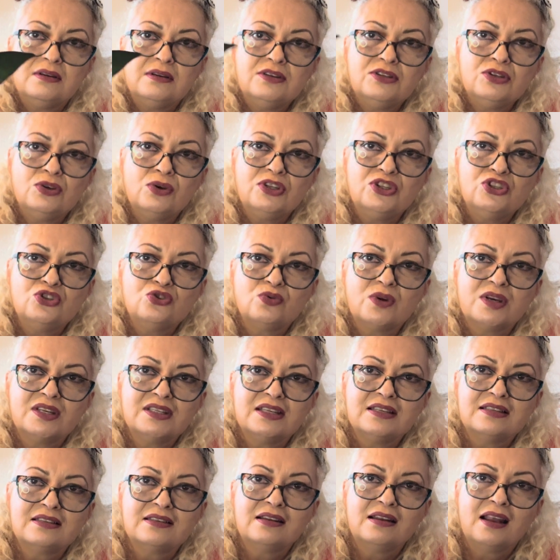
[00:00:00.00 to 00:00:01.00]
So it
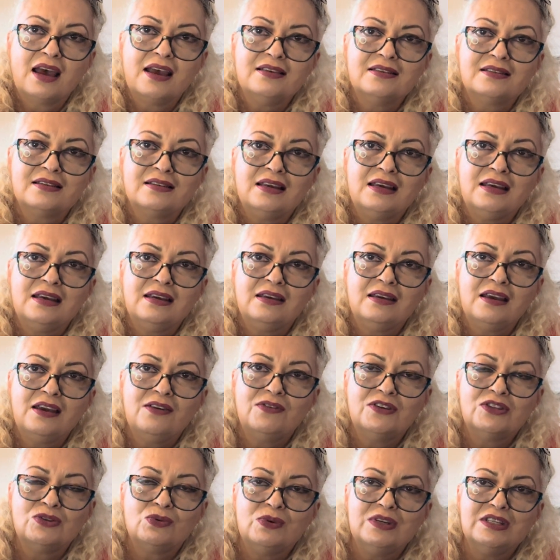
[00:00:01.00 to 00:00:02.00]
stresses nicely
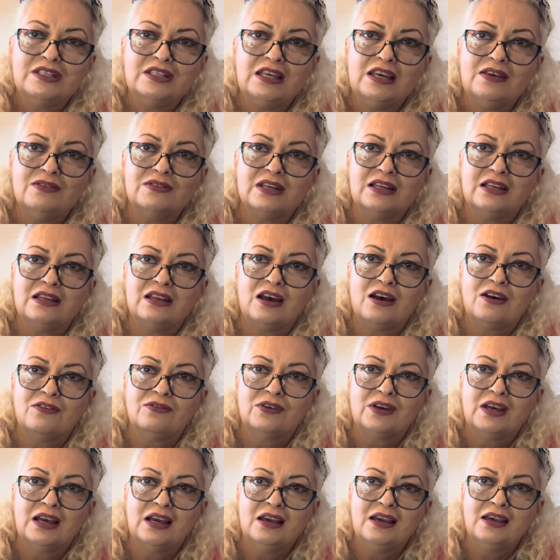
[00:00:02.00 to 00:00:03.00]
if it receives
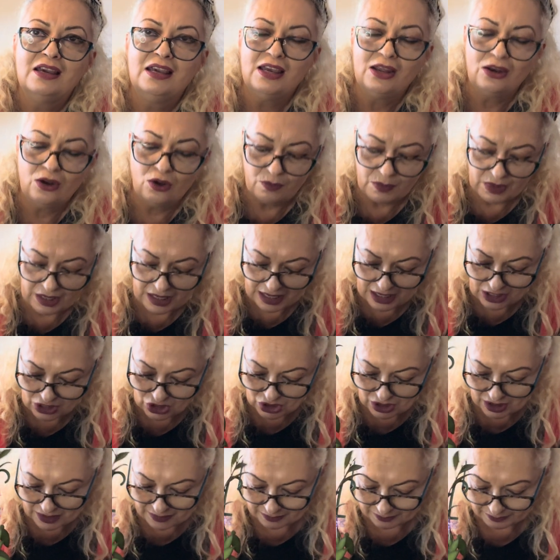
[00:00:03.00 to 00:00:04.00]
enough
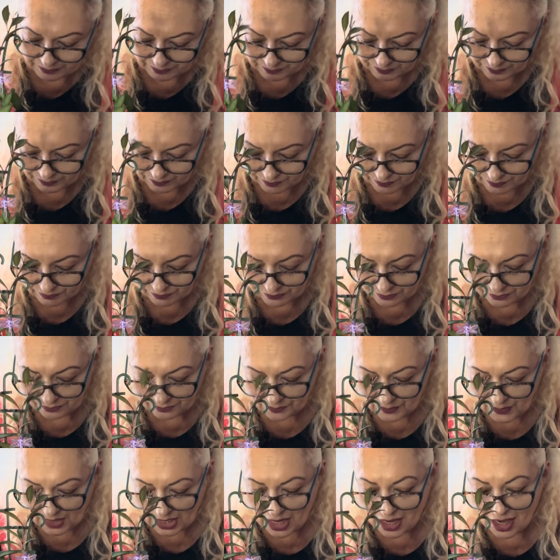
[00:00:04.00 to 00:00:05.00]
illumination.
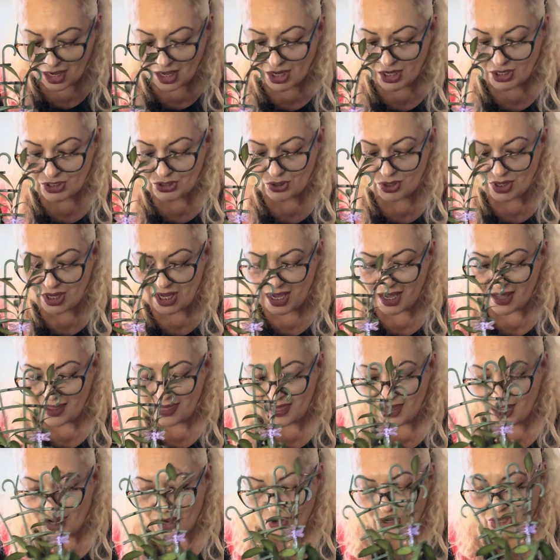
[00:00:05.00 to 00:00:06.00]
So yeah,
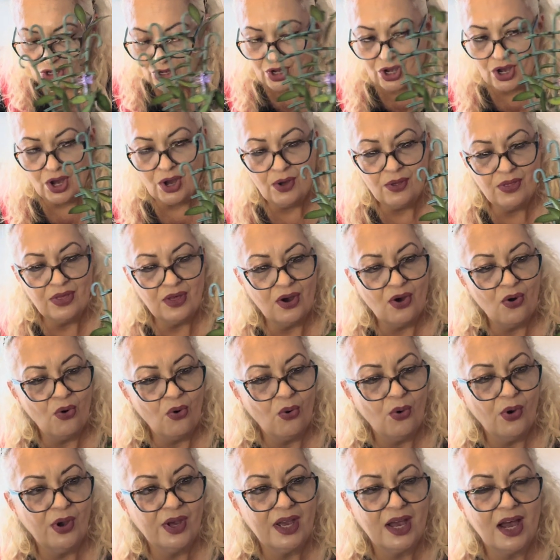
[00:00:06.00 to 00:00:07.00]
there you go, the
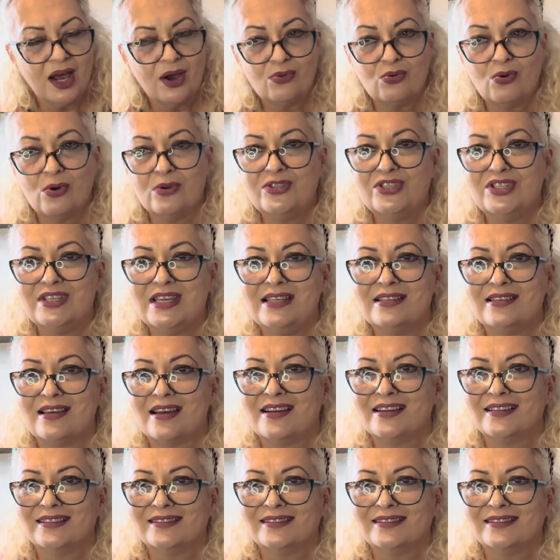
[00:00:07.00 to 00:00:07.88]
Hoya Rosita.